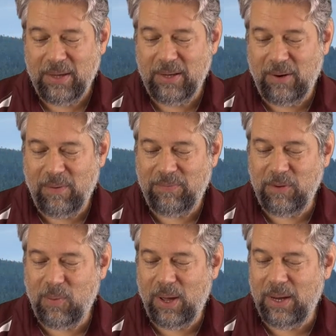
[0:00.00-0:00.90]
You know, if
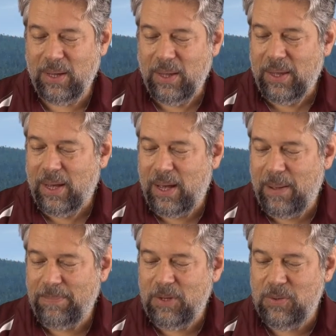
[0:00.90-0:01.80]
you wanna
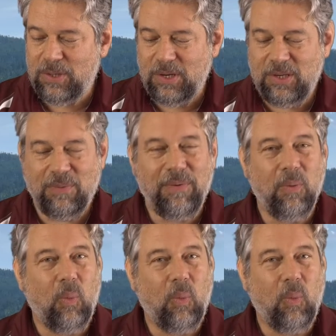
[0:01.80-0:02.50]
um, use a different